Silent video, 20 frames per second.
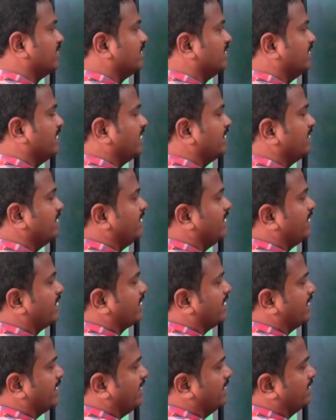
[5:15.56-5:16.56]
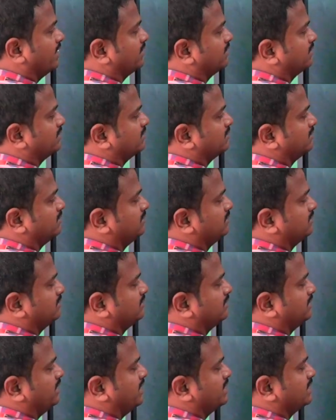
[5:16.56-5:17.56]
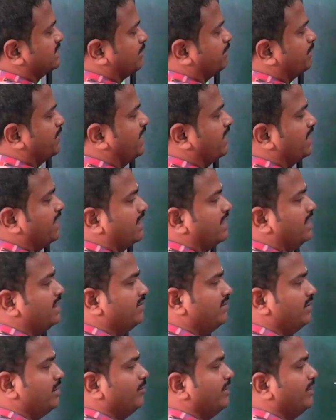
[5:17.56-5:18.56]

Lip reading: then a current, a supply current will